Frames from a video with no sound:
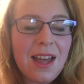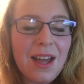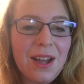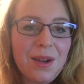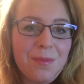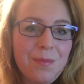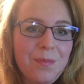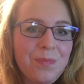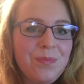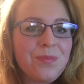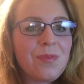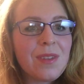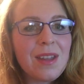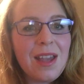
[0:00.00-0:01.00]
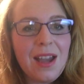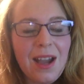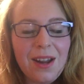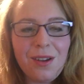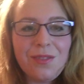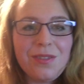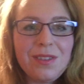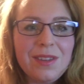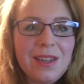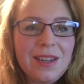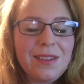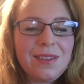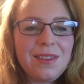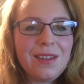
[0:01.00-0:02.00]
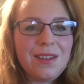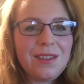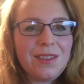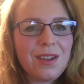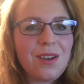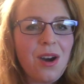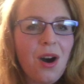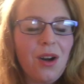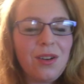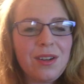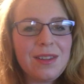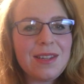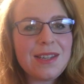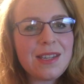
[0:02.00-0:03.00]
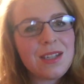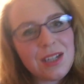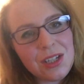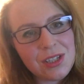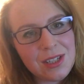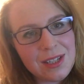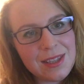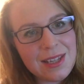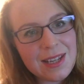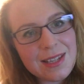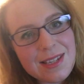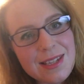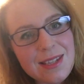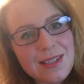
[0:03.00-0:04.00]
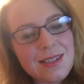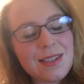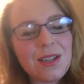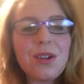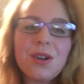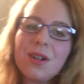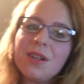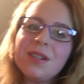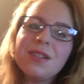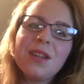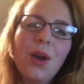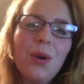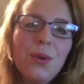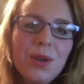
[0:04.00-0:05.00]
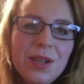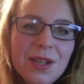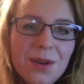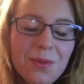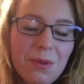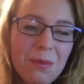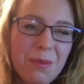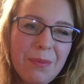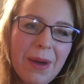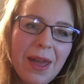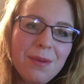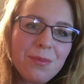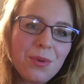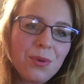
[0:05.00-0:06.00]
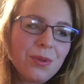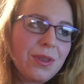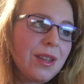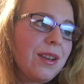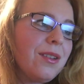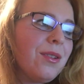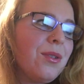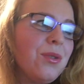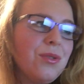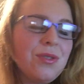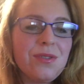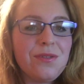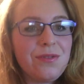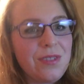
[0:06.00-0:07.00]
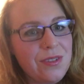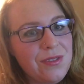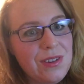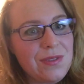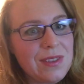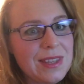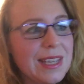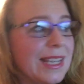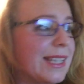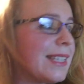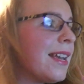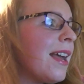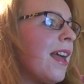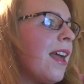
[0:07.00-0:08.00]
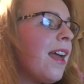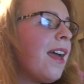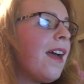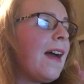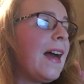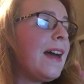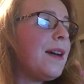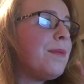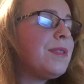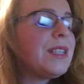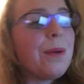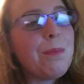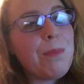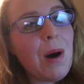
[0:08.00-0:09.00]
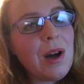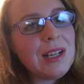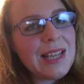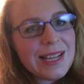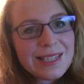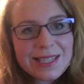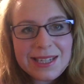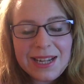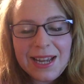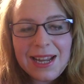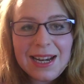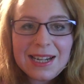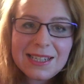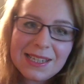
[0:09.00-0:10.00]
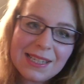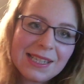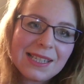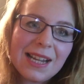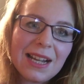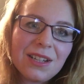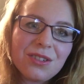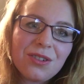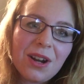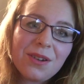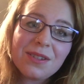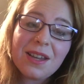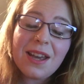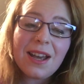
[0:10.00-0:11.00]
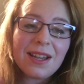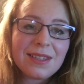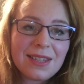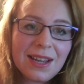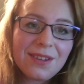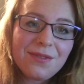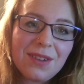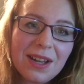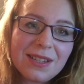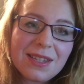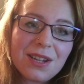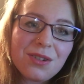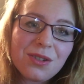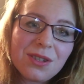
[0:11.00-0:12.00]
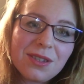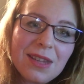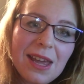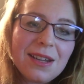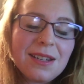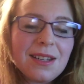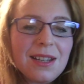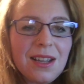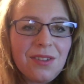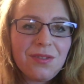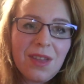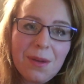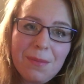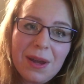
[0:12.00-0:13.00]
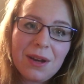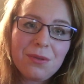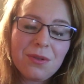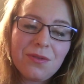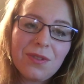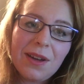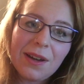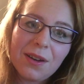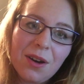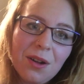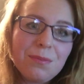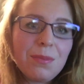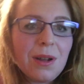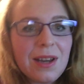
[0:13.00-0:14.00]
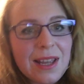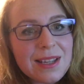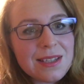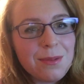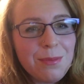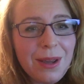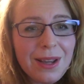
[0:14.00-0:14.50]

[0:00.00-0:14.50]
And often the cotton and the stitching and things isn't so good, so you don't want to be paying more than 150 for these. So polyester Aladdin style trouser, as I just said, if they're made with a cotton polyester